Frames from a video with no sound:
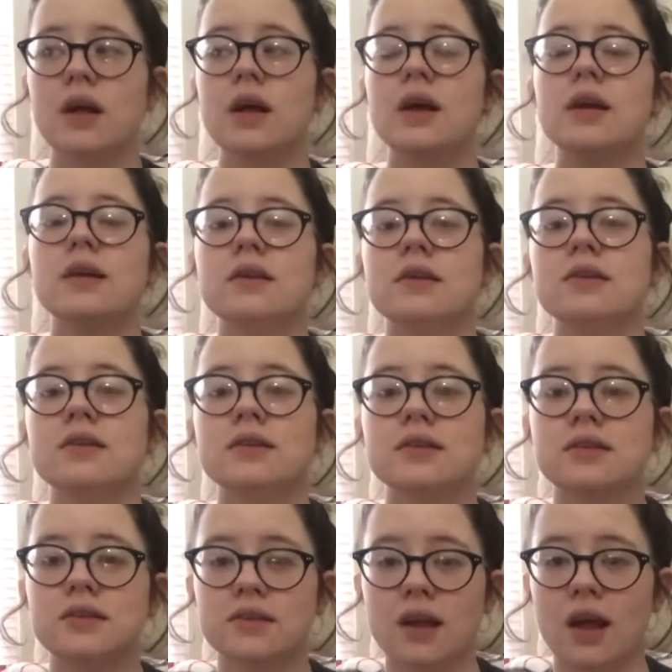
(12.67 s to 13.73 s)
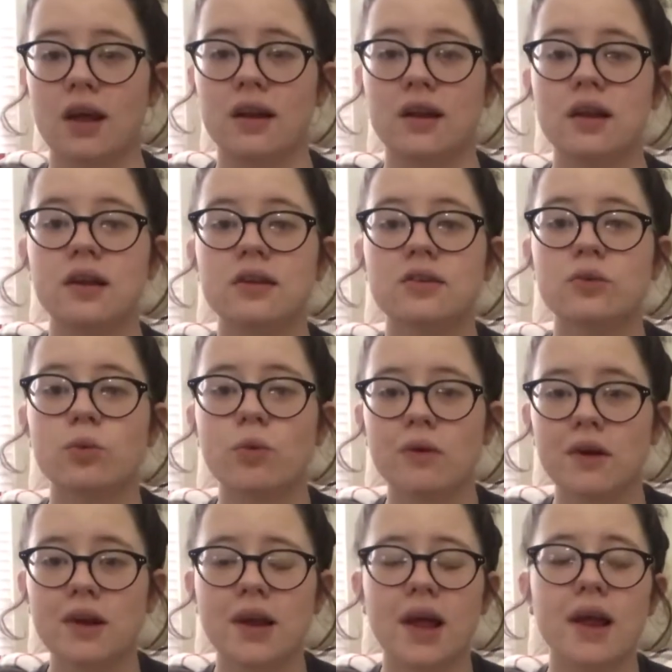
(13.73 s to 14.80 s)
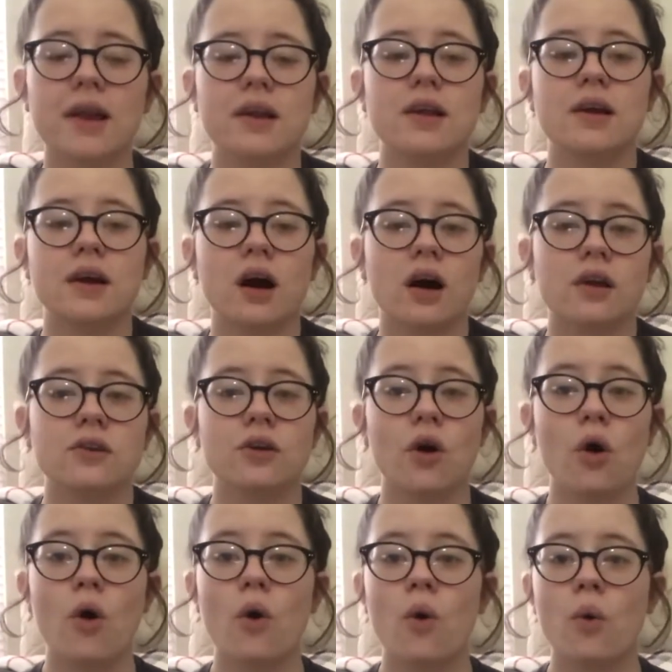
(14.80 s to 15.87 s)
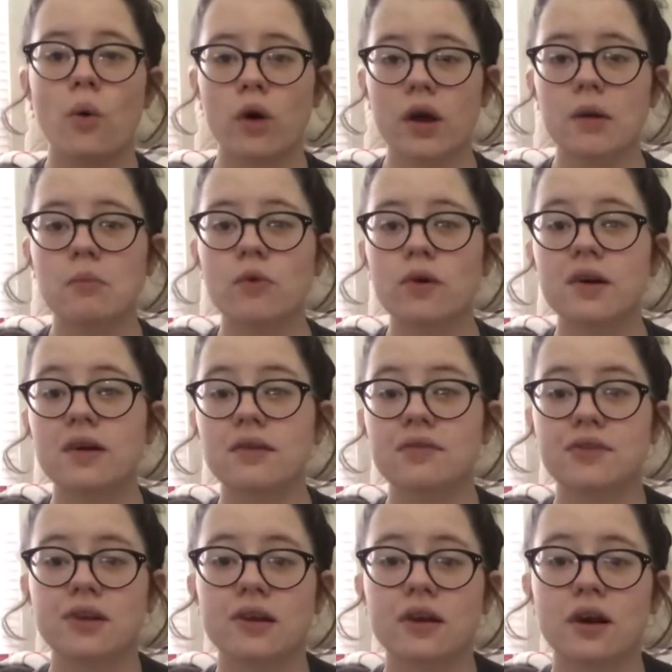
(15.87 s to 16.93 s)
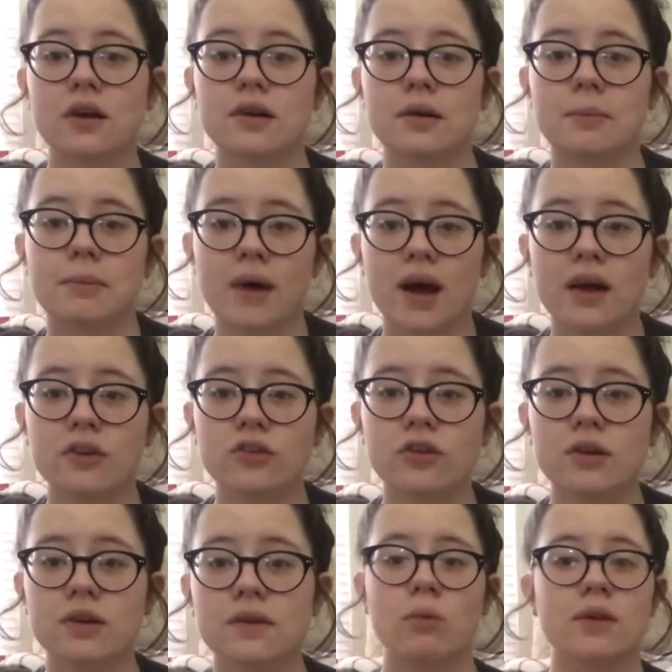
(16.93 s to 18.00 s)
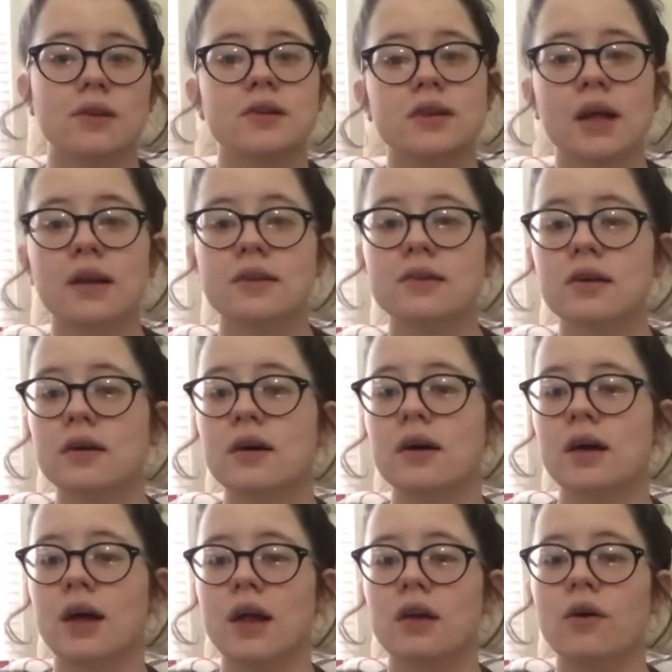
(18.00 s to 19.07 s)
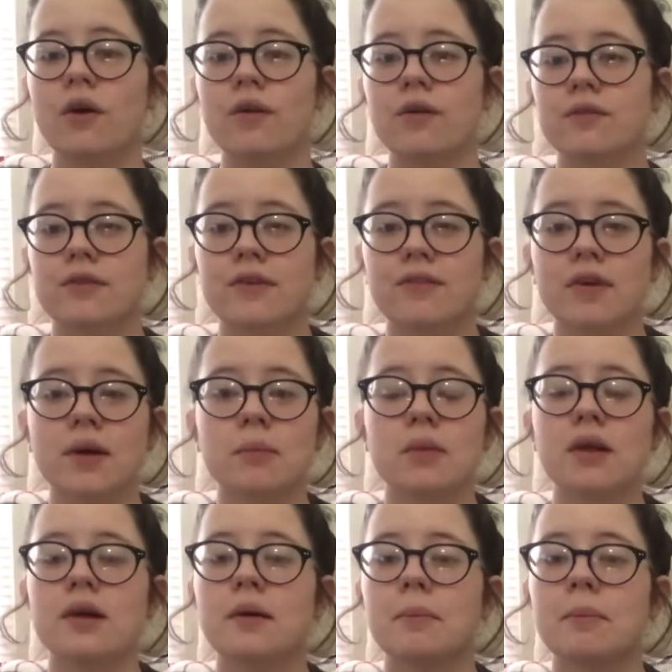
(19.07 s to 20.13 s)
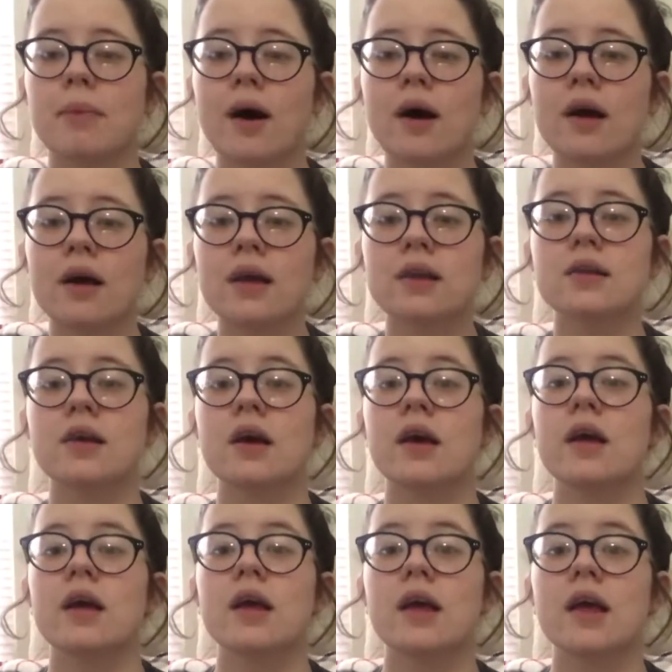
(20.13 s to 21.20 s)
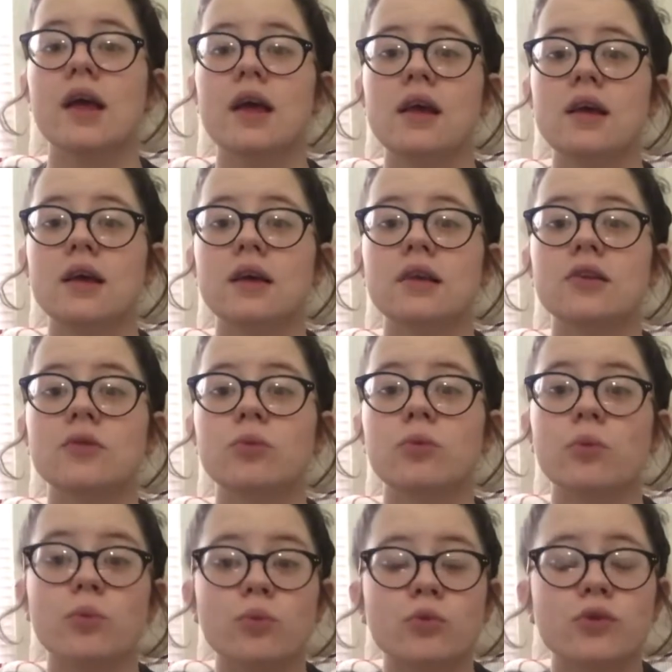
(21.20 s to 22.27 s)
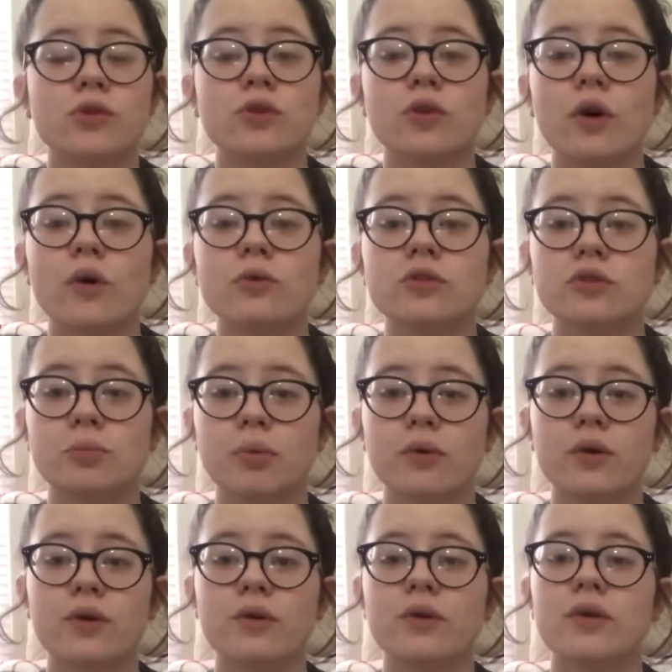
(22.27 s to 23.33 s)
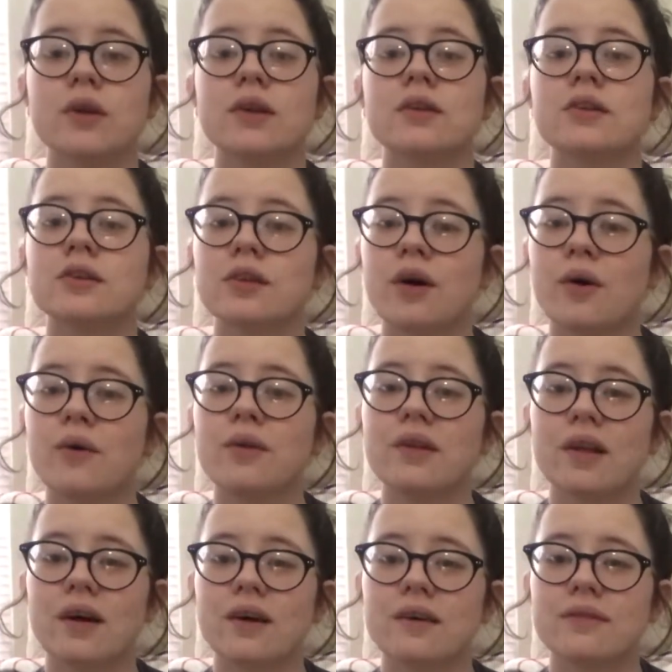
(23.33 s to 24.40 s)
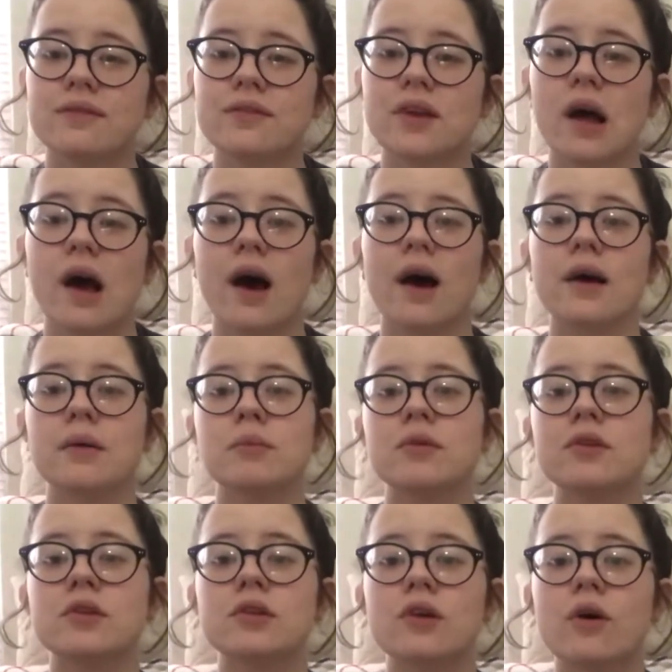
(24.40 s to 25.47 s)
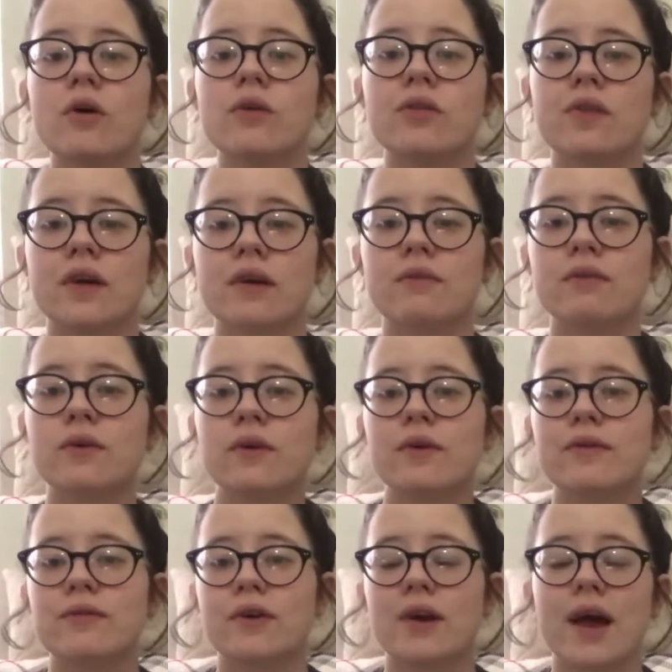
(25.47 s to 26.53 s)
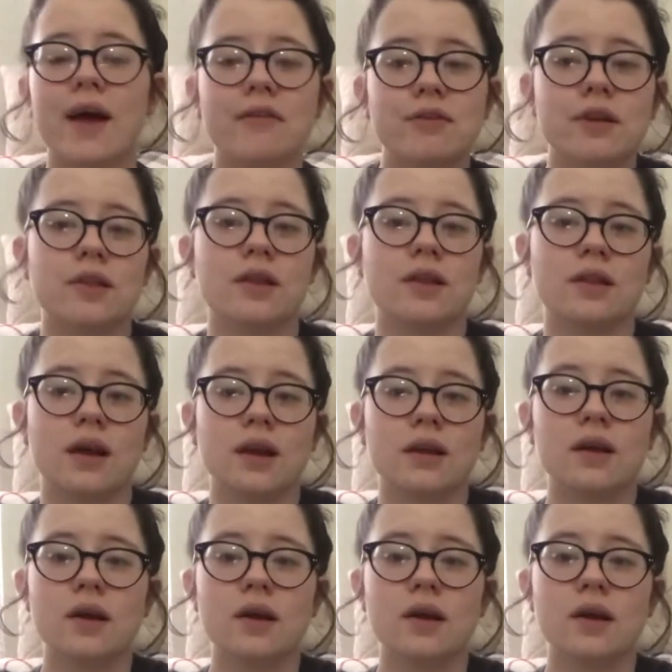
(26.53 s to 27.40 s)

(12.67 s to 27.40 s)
It is insane. He is one and he got way more gifts than I could imagine. With Santa and all of our family combined, he is so spoiled and so loved. I am so thankful for everything that